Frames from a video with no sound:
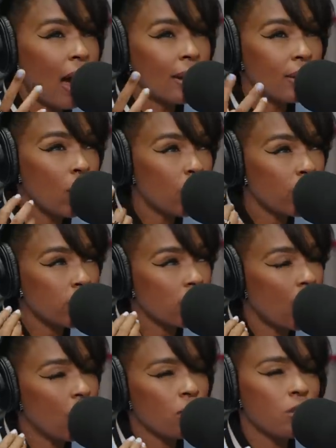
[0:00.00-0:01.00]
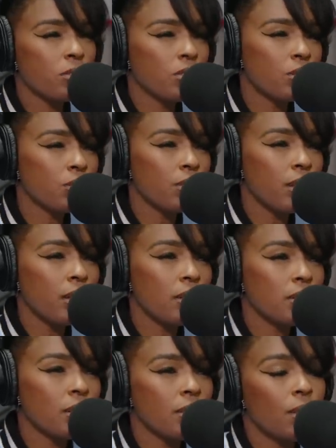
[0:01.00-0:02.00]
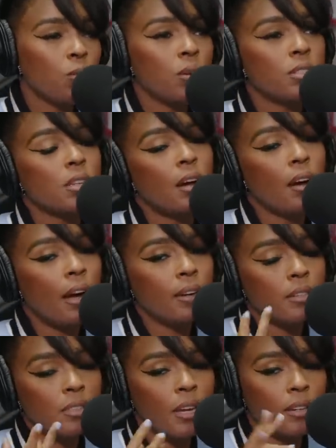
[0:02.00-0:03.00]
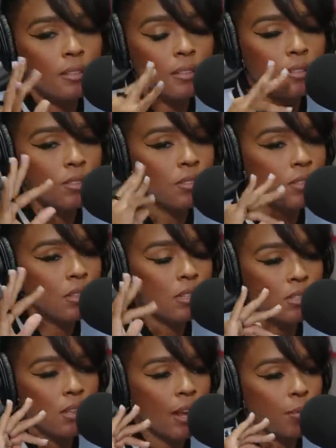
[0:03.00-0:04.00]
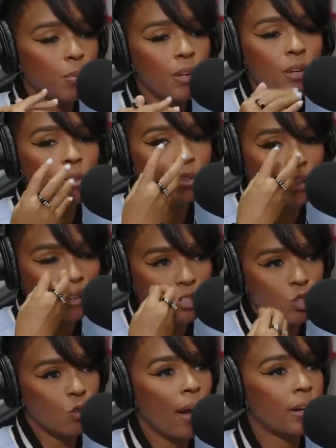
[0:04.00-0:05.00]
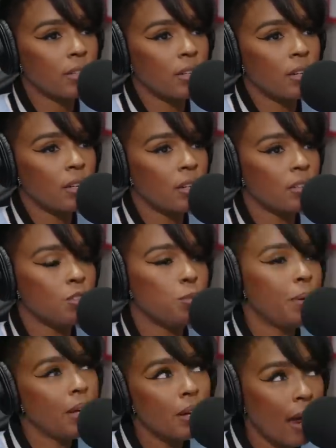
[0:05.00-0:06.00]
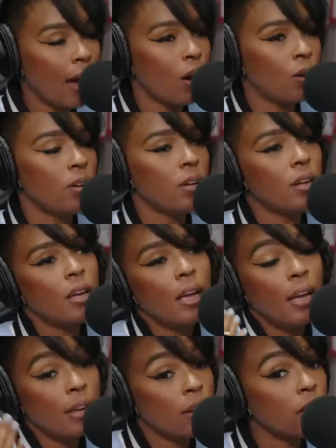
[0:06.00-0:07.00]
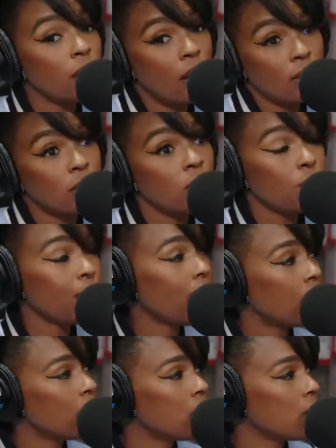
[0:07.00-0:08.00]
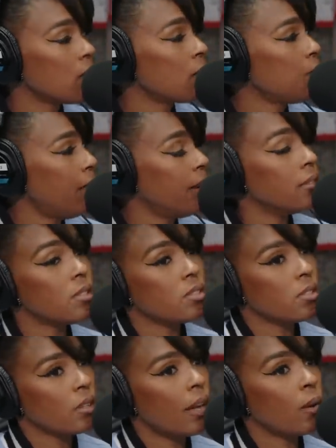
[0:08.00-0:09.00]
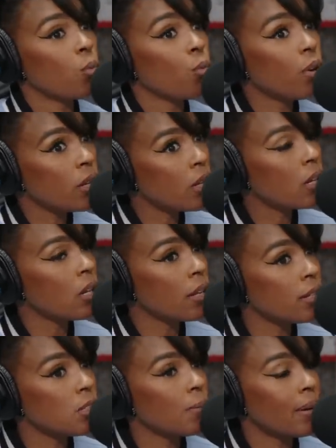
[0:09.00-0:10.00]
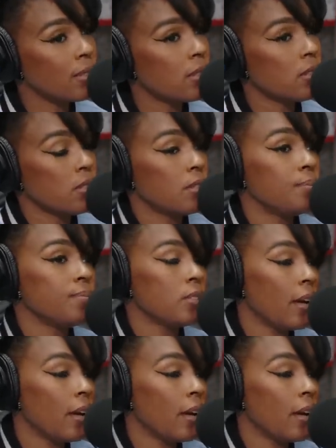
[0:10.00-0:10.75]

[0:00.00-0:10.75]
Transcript: I noticed all those little things, and then once I, I had to take these like pills that extracted it and you pee it out and it, it, took me like a good six months to like Damn. really cleanse my system.